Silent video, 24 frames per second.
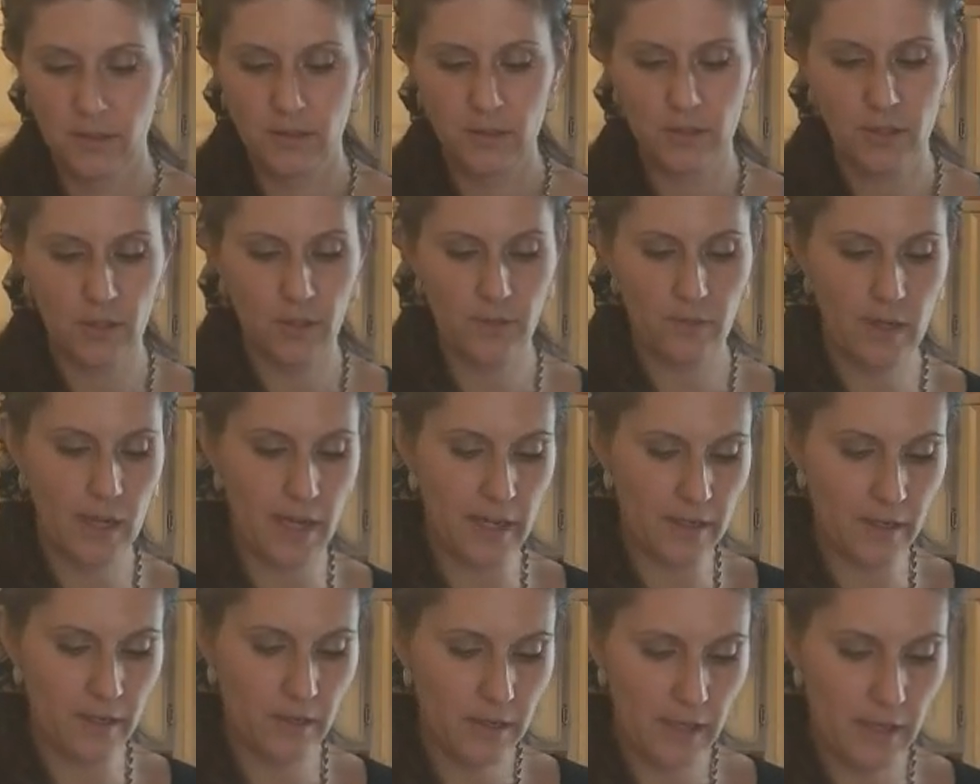So you've
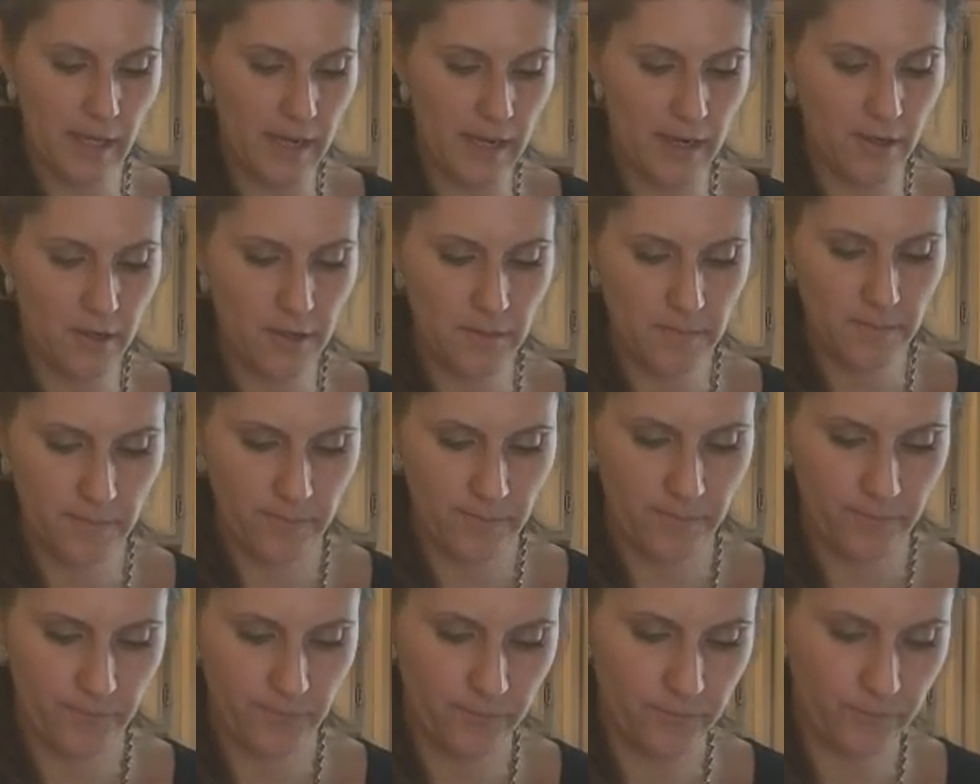got your layer.
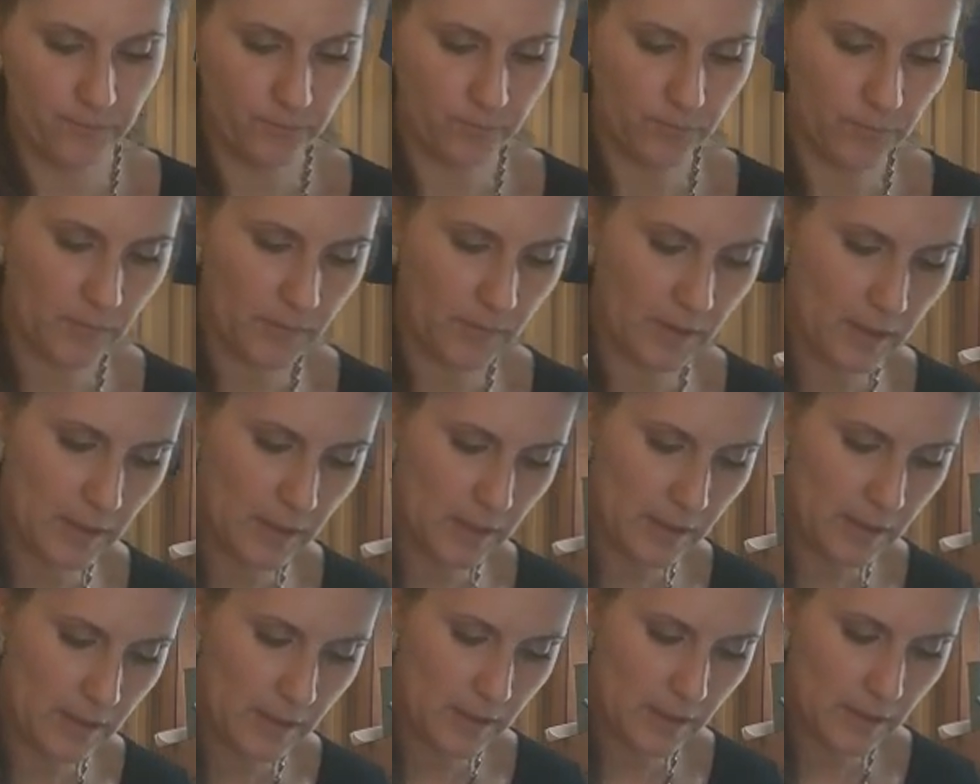
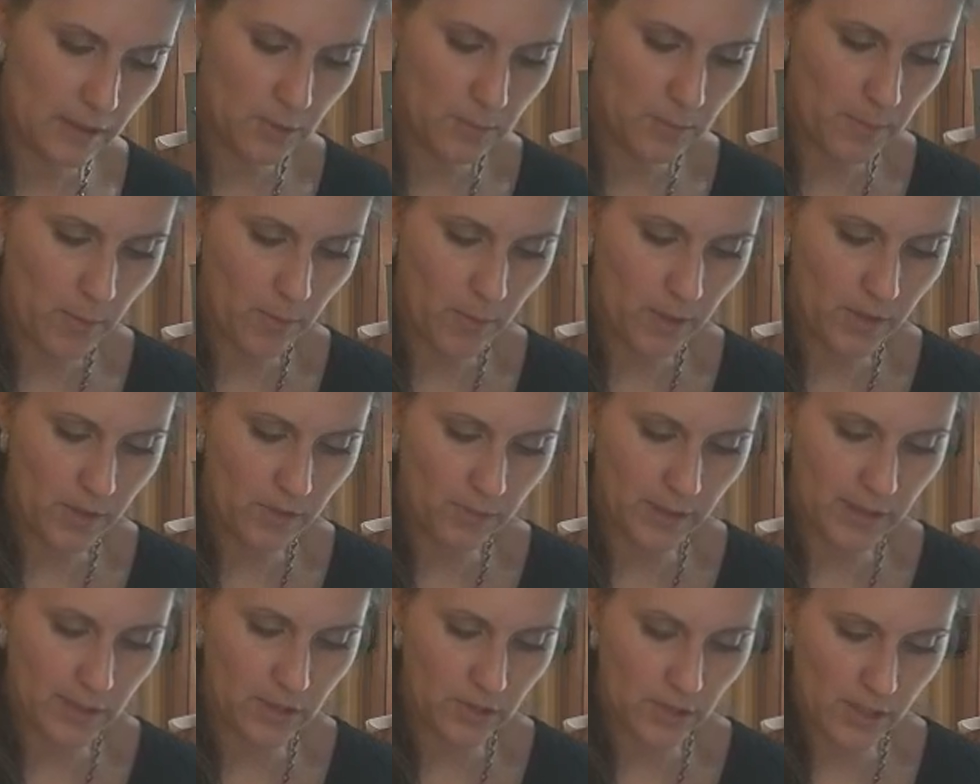You may want
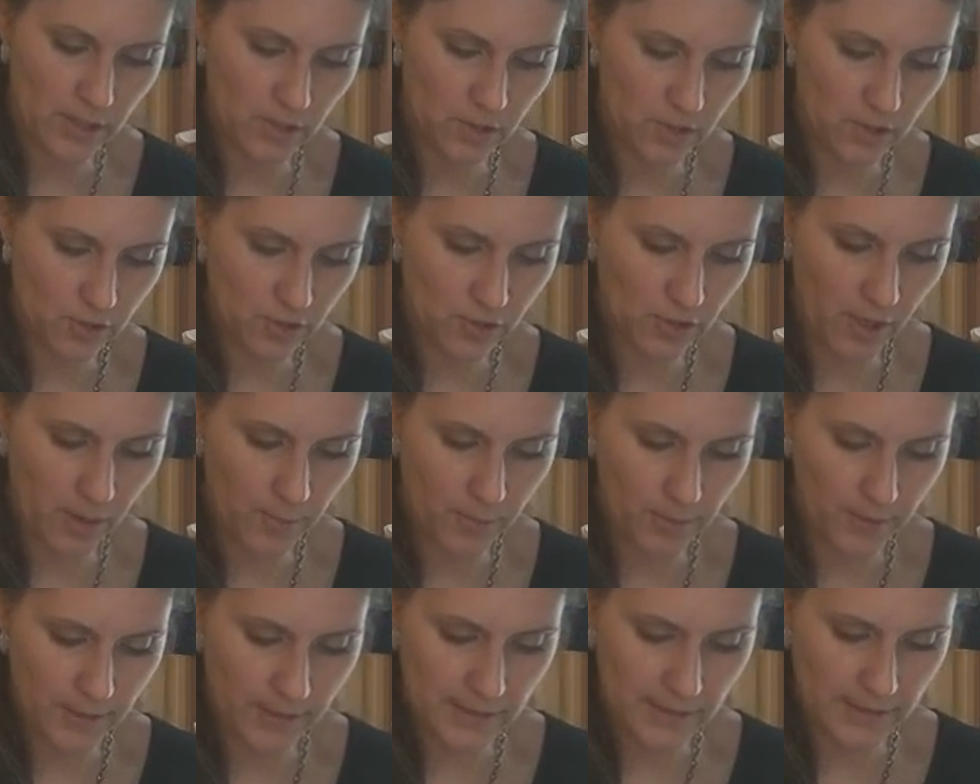to readjust your
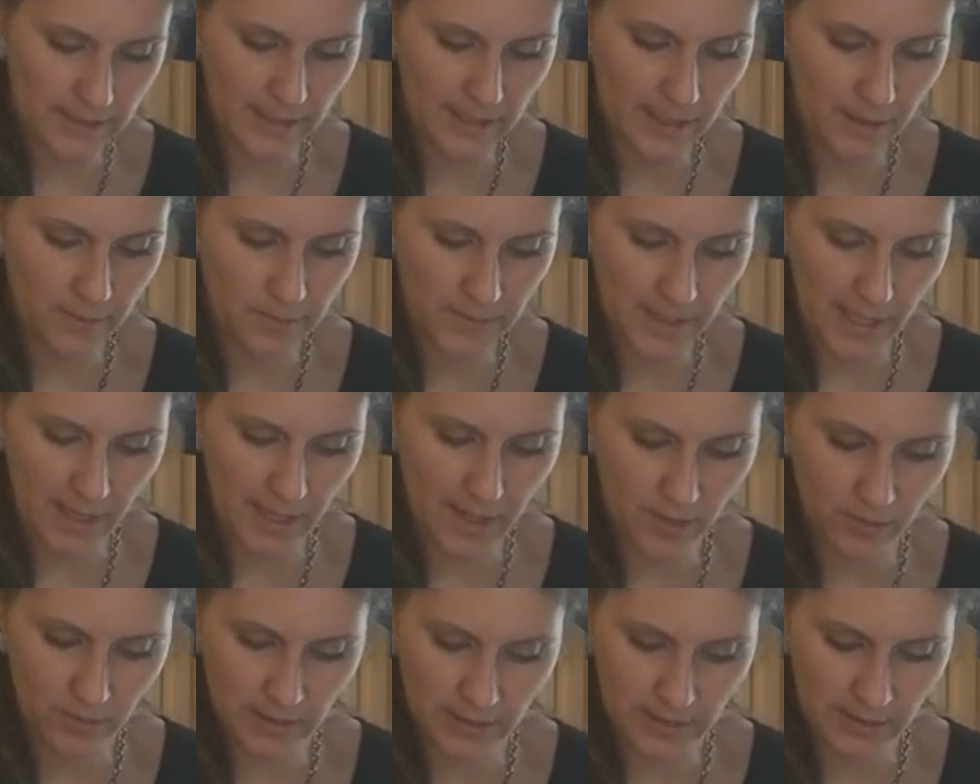strawberries and get them
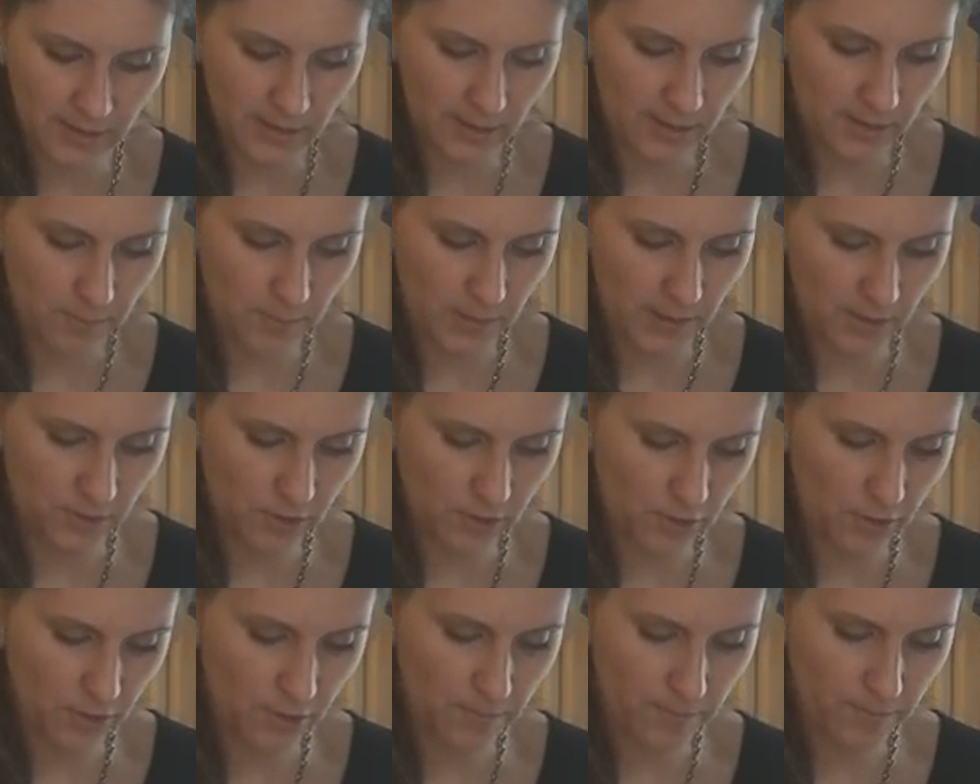down into the
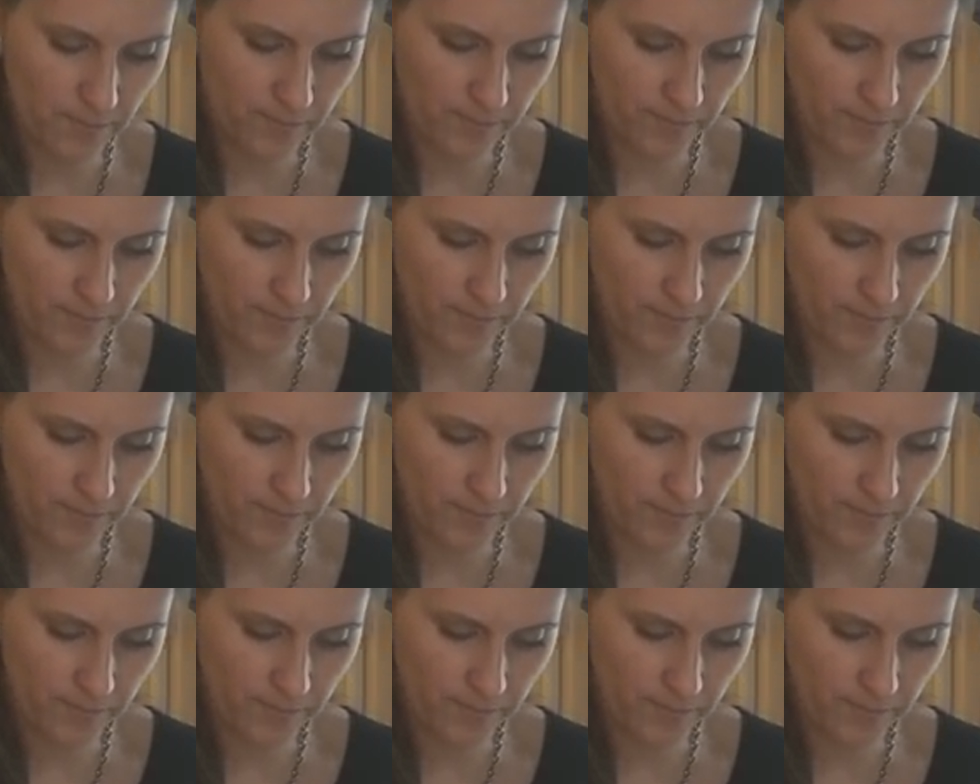mixture.